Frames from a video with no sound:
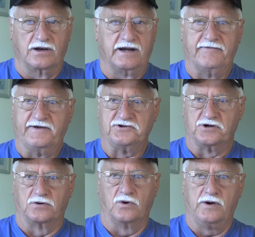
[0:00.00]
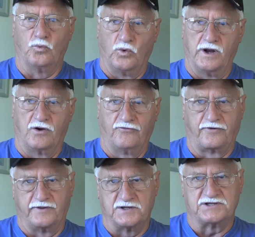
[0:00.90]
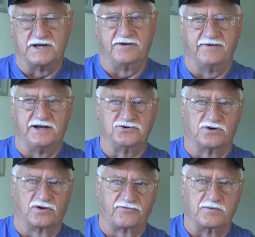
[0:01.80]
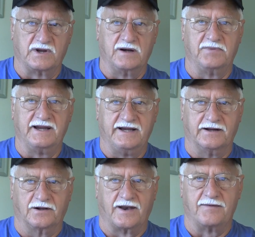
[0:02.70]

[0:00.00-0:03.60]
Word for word: and if it's your will for this individual or for me to be healed,